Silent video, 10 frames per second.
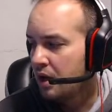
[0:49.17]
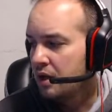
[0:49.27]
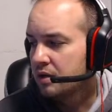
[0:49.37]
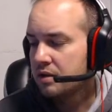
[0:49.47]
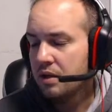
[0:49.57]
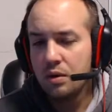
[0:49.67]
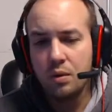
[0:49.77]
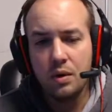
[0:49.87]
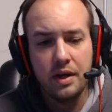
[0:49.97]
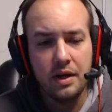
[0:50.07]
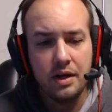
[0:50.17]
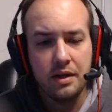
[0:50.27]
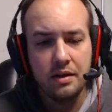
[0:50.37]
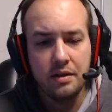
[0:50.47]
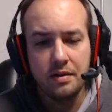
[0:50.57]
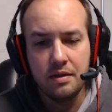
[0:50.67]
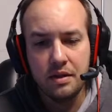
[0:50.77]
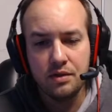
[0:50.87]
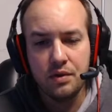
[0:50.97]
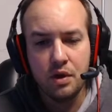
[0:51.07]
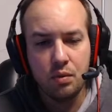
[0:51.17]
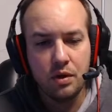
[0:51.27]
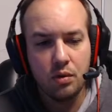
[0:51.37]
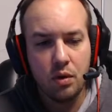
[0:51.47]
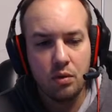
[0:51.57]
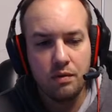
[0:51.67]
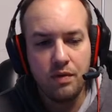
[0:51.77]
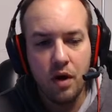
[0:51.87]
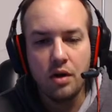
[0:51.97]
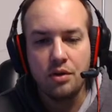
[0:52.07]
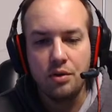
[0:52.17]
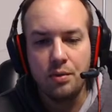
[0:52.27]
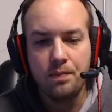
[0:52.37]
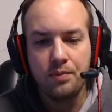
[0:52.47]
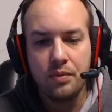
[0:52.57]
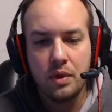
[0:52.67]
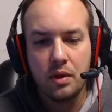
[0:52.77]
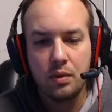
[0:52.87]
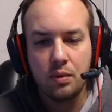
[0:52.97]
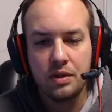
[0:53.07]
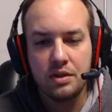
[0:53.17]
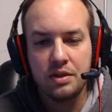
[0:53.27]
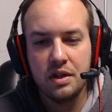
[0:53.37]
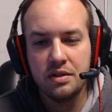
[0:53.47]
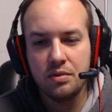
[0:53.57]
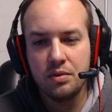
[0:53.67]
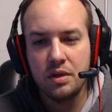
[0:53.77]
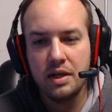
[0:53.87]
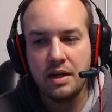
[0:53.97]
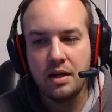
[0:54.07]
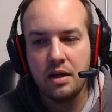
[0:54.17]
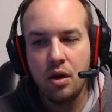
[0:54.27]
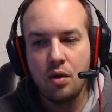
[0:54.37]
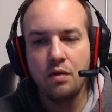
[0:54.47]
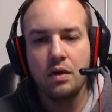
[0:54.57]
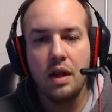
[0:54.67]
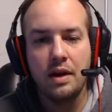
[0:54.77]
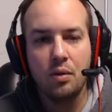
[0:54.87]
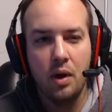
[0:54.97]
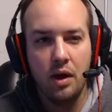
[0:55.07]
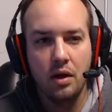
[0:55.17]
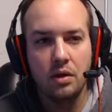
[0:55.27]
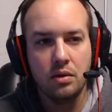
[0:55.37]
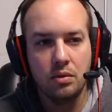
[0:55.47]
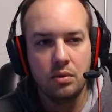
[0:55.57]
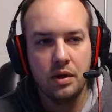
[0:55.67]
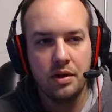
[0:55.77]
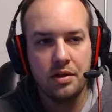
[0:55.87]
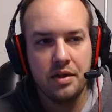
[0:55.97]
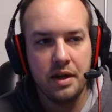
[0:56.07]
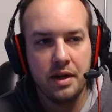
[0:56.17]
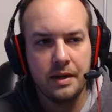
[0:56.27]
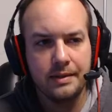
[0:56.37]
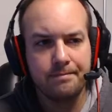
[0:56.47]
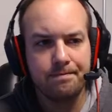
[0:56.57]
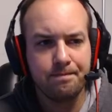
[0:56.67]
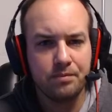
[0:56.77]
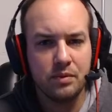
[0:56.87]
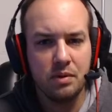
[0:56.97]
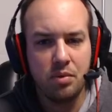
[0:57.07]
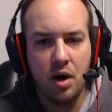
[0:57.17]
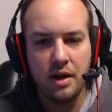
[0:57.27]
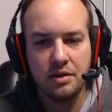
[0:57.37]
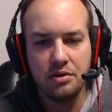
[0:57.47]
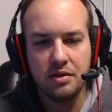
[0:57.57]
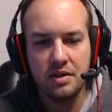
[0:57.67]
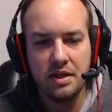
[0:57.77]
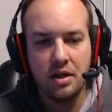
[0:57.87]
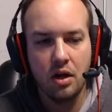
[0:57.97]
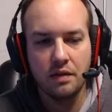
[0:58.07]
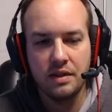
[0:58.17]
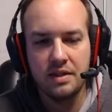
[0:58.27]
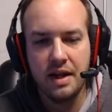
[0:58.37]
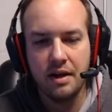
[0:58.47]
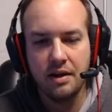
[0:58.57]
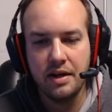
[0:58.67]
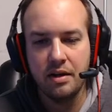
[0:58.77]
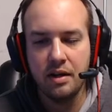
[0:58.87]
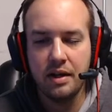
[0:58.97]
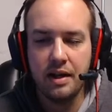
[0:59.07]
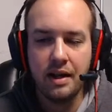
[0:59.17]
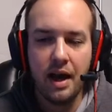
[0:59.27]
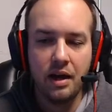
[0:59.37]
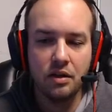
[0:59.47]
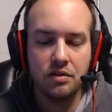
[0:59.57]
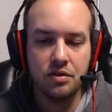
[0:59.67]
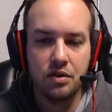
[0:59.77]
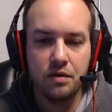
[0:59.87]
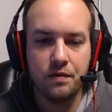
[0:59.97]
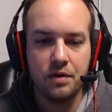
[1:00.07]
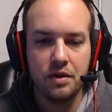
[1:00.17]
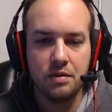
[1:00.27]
So in this video, we're going to work with volume, which doesn't really uh, overlay well with uh, the price. You can see all of it's down here. It, it kind of looks good for this